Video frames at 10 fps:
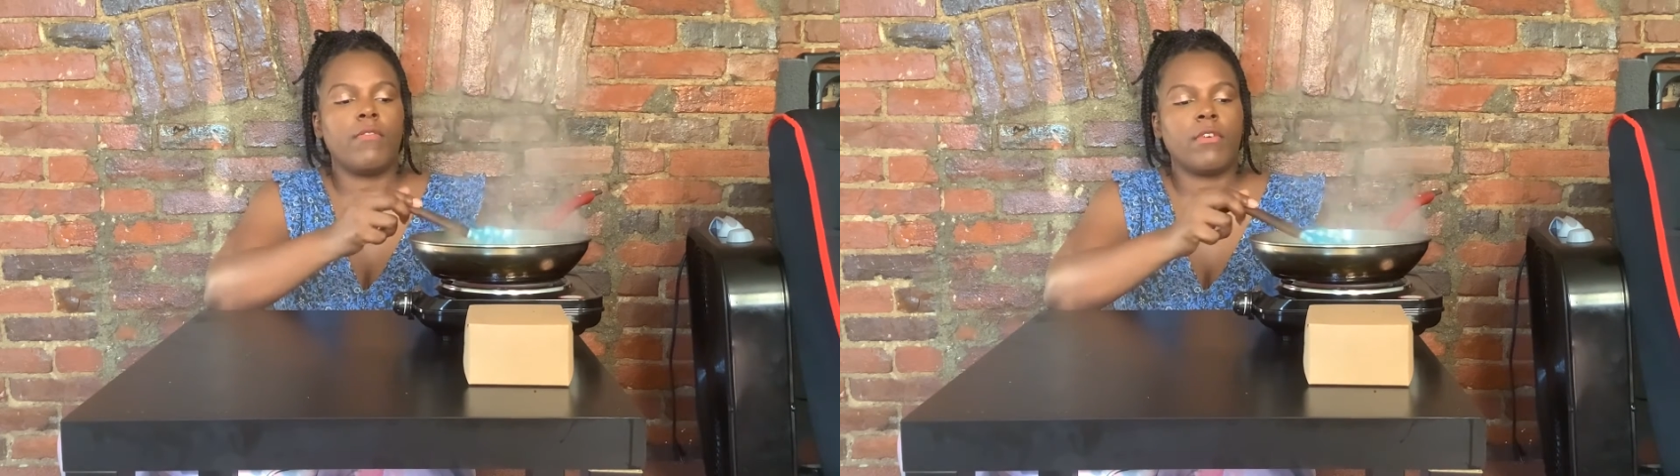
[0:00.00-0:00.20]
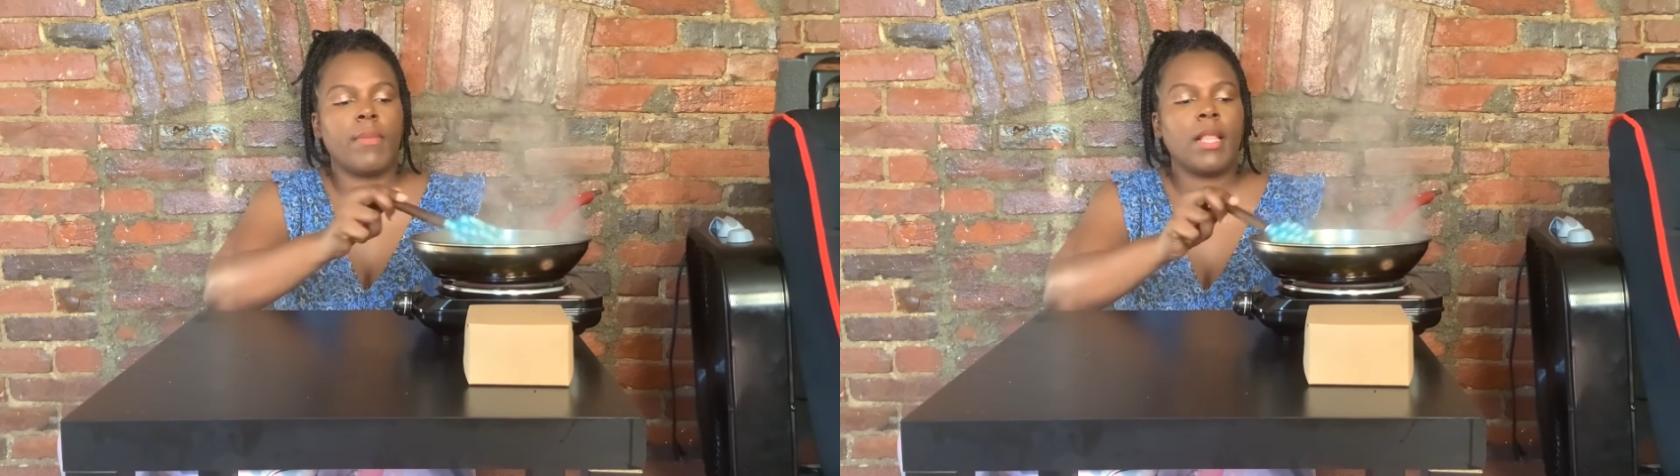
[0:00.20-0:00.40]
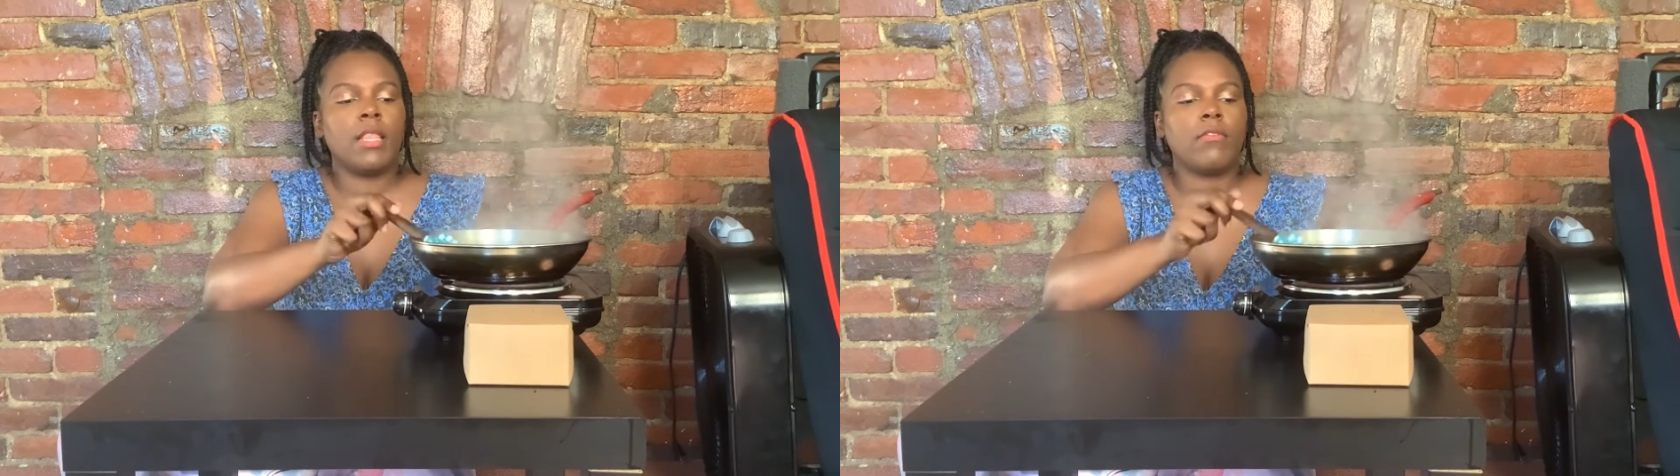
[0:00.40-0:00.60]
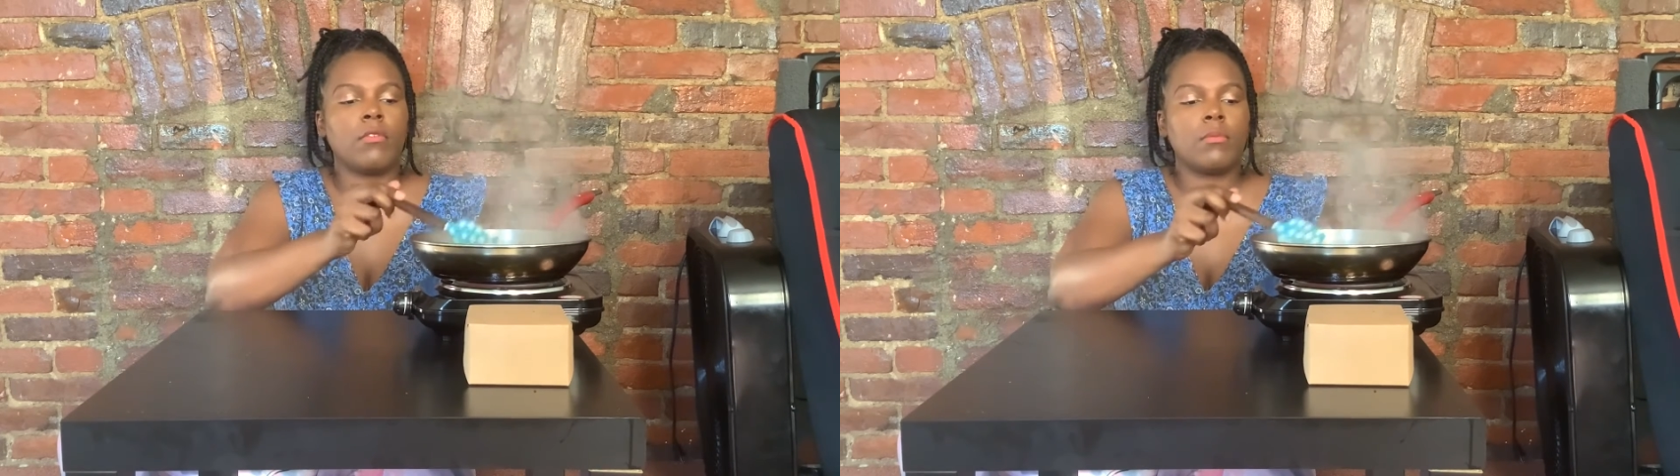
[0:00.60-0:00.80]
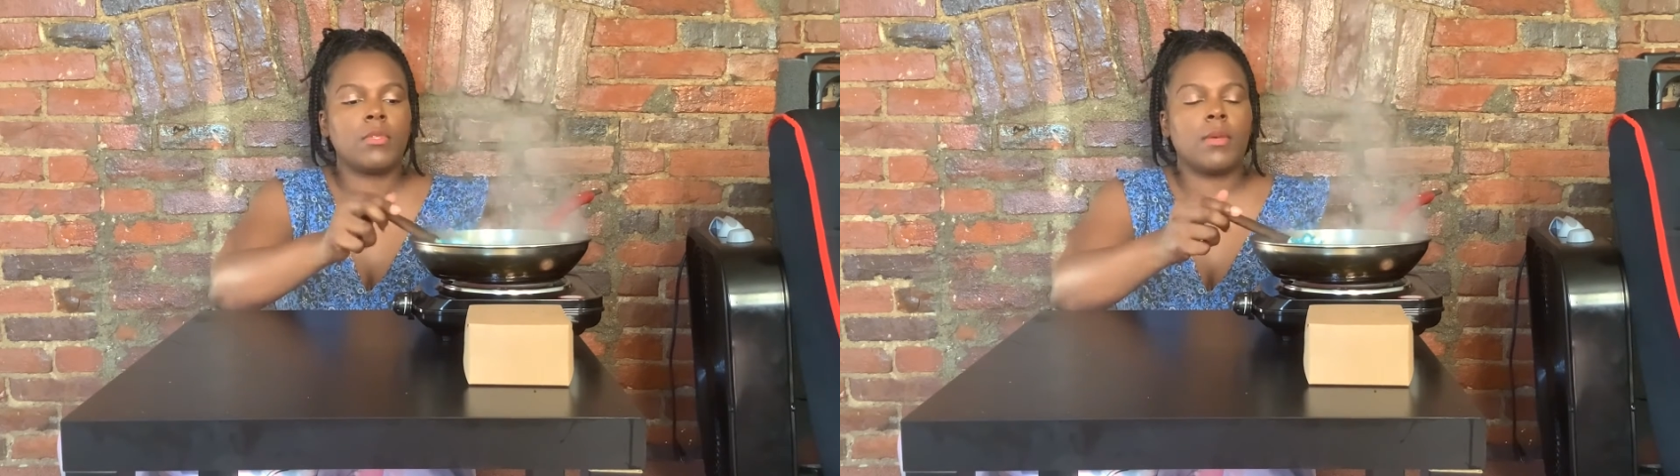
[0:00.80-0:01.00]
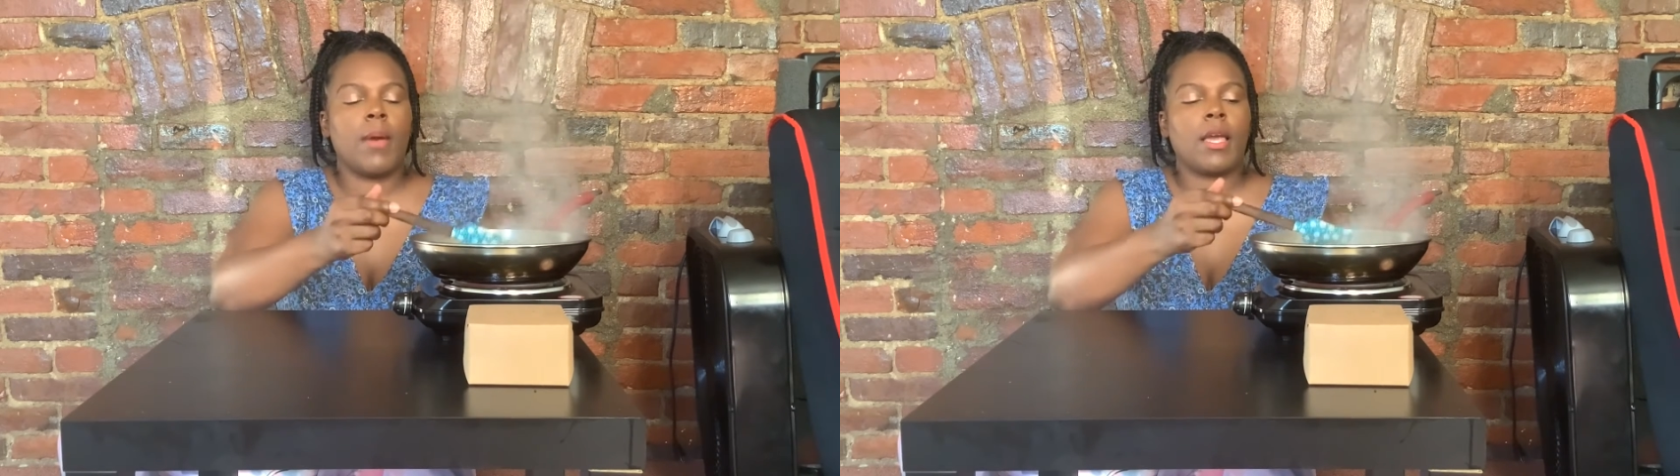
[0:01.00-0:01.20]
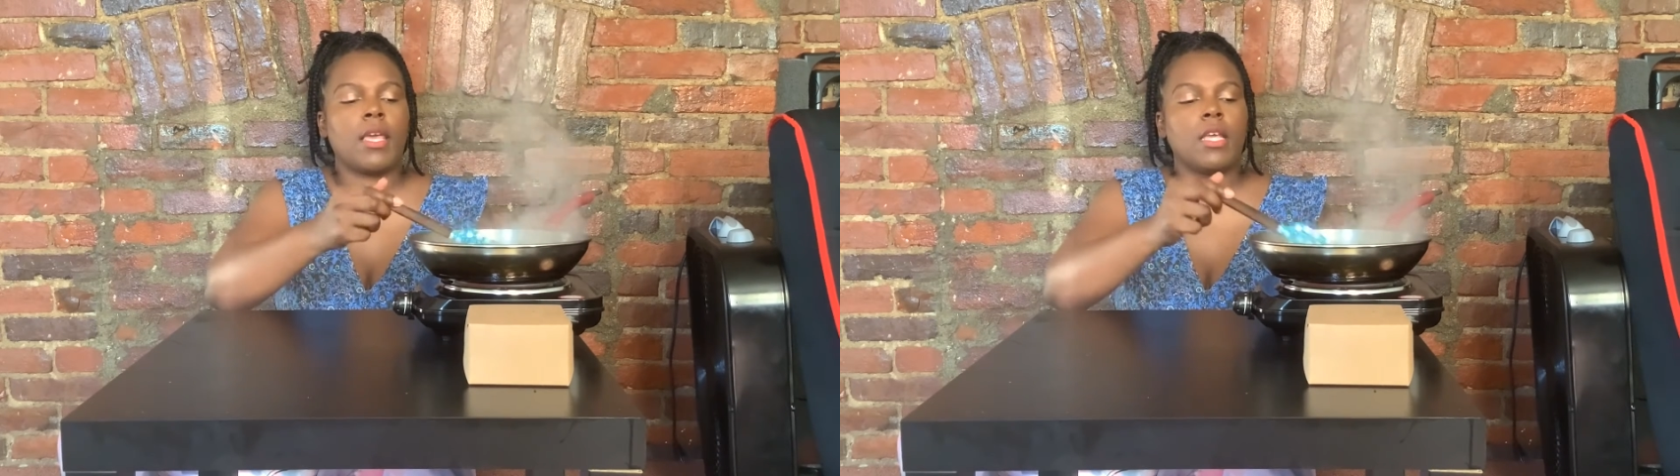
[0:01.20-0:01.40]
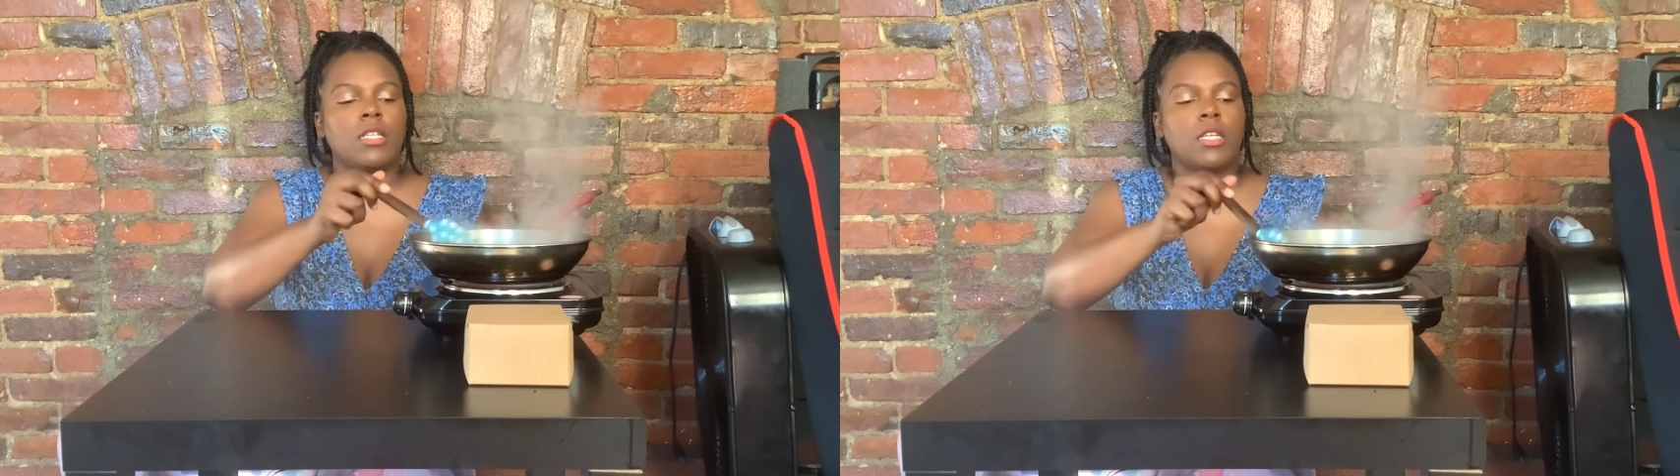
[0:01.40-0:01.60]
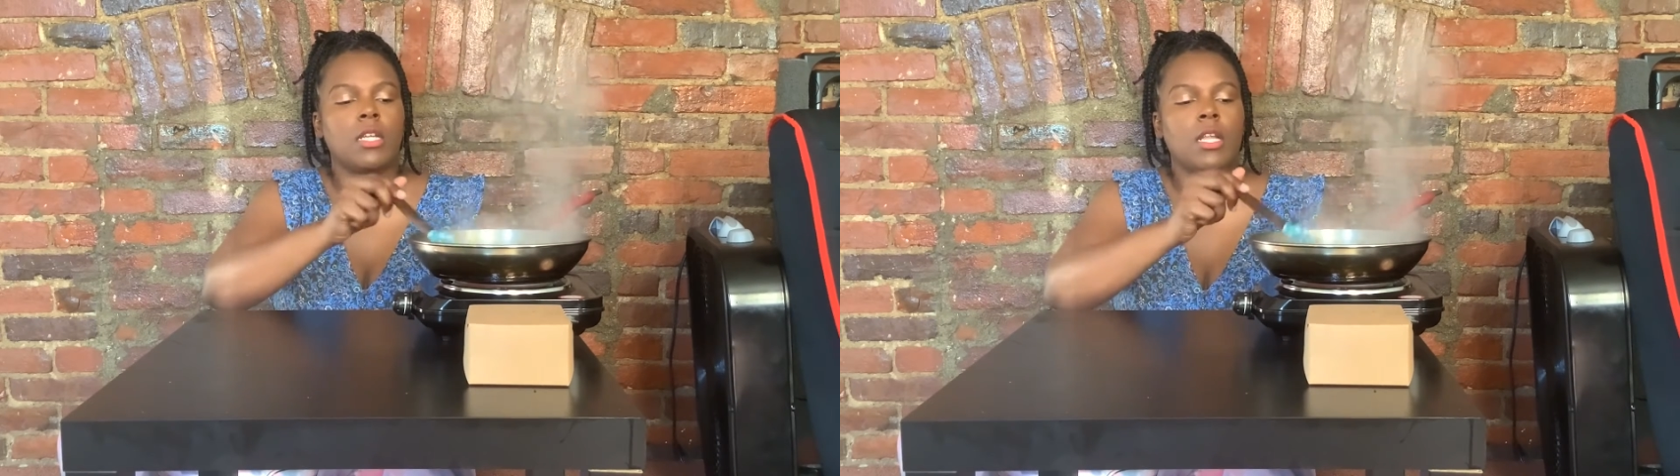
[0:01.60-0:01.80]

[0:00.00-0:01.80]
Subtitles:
from my living room to my kitchen,